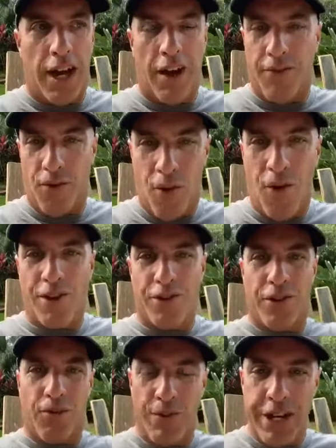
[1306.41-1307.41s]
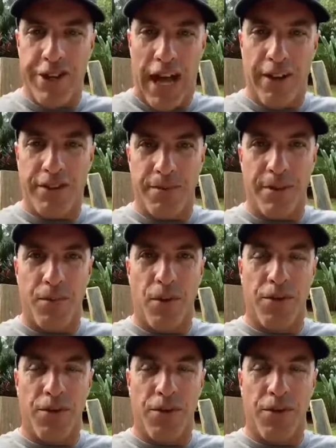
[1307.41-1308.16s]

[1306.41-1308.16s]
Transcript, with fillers: of course, reach out to me.